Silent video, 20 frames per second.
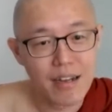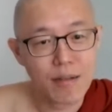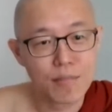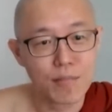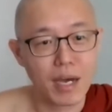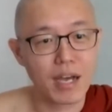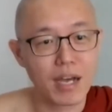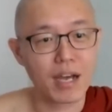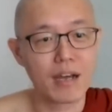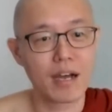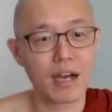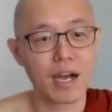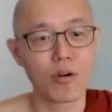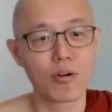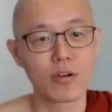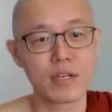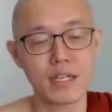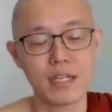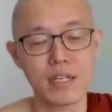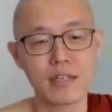But
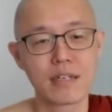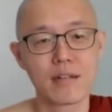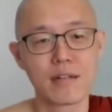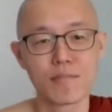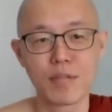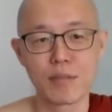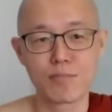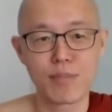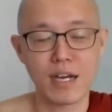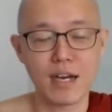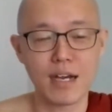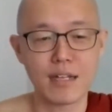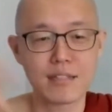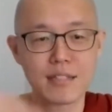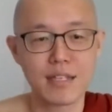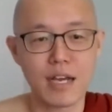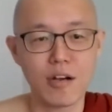our kid, people ask,